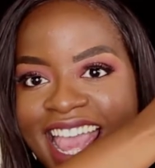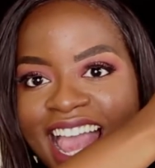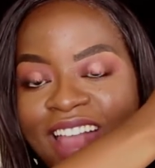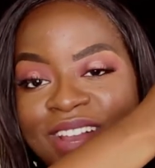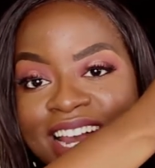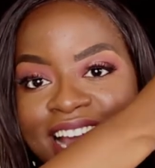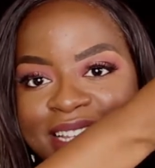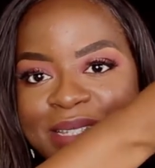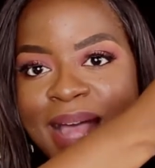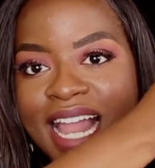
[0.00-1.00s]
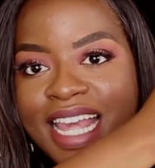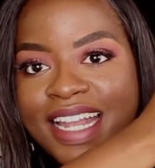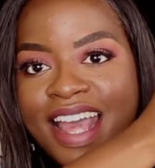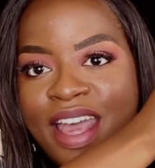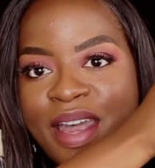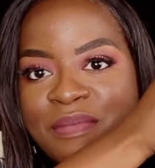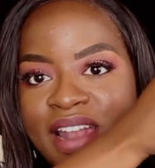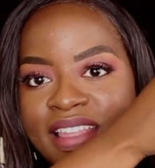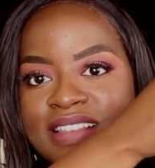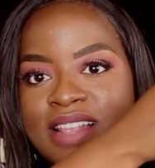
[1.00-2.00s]
I really like this palette, and
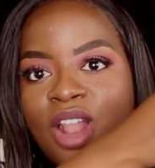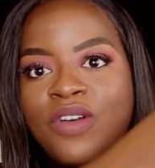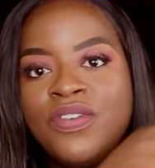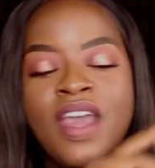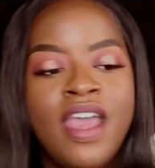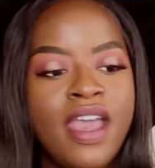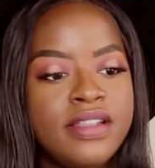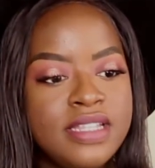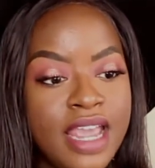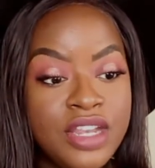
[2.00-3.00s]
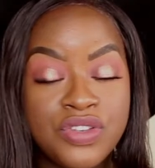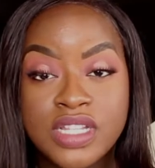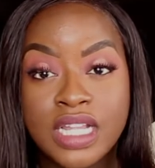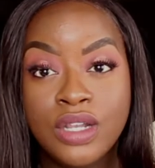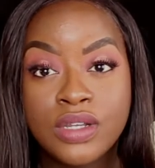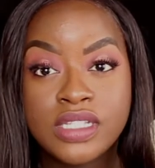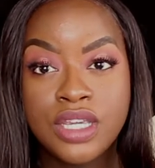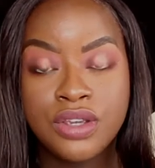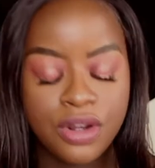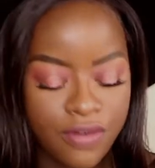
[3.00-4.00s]
I think there's a lot of interesting looks that
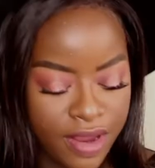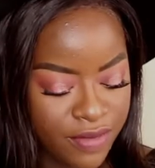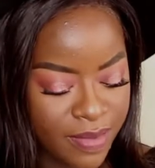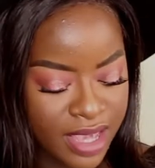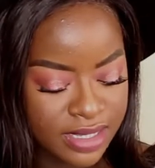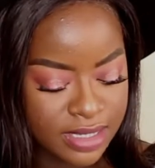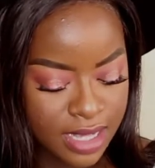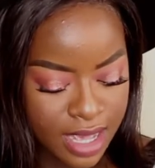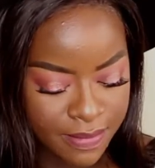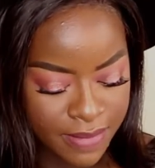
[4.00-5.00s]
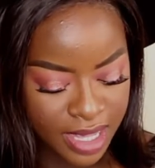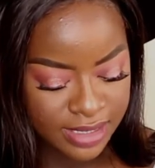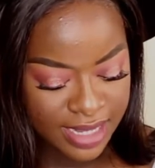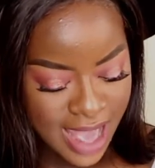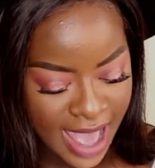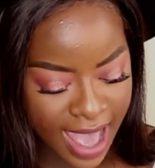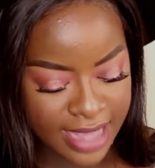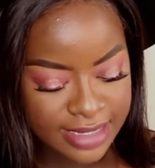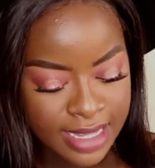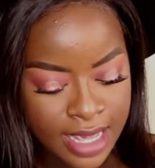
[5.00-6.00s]
you could create from this, because it
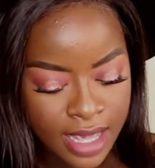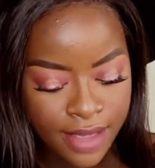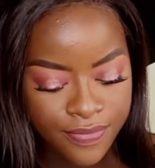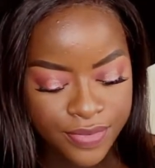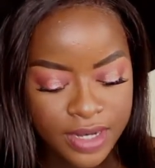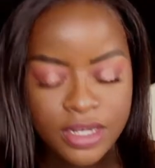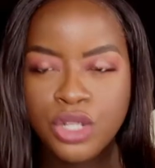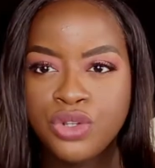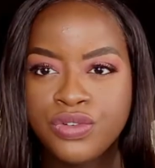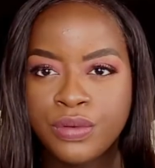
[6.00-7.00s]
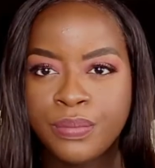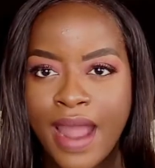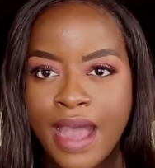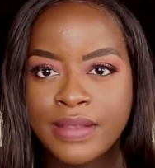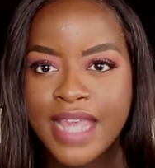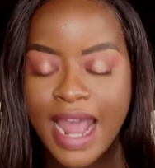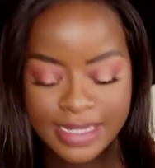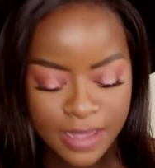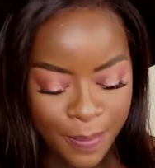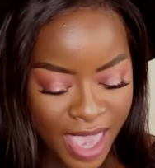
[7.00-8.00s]
has the neutral browns, it
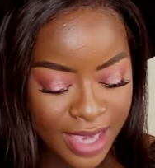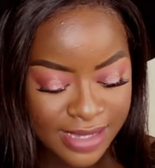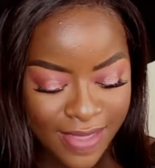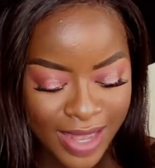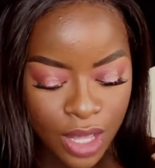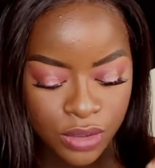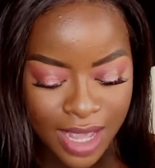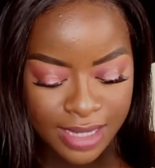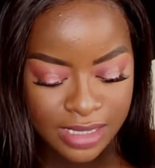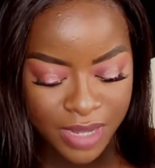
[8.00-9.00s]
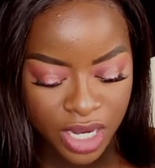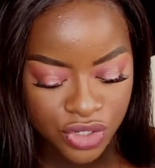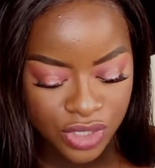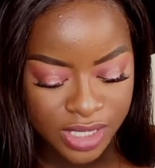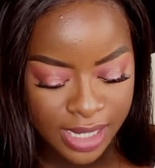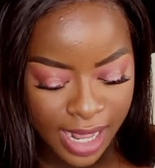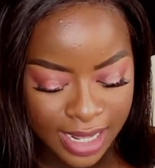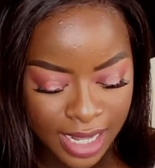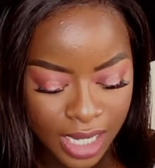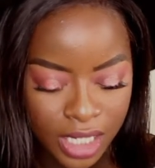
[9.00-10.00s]
has the pinks, and then it also has some interesting like
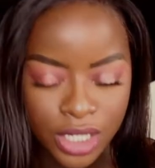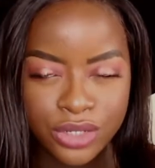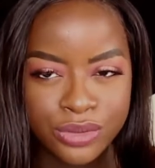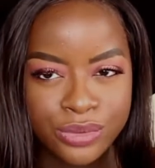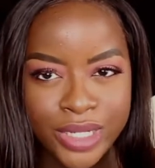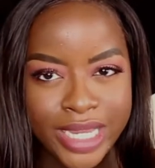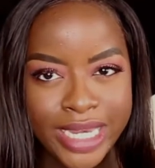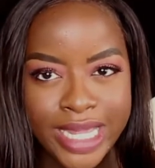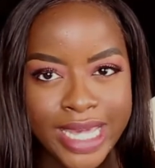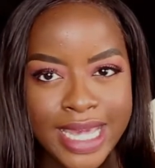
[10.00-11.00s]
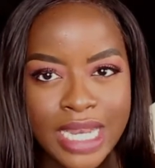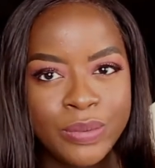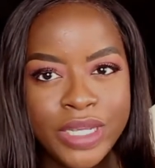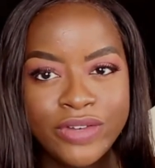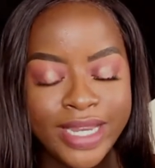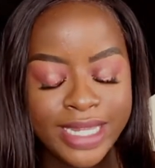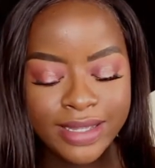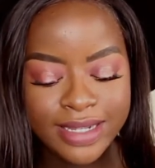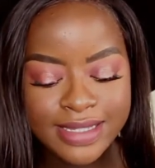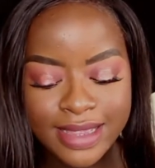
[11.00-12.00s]
greeny, yellowy greeny
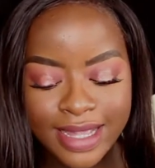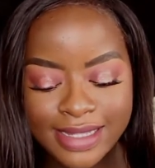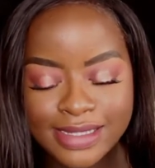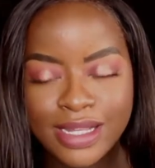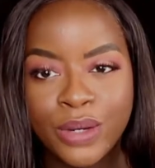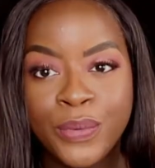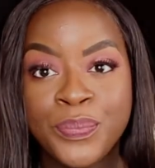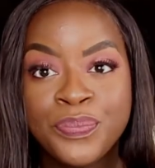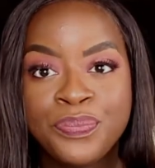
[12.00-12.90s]
colours in there. So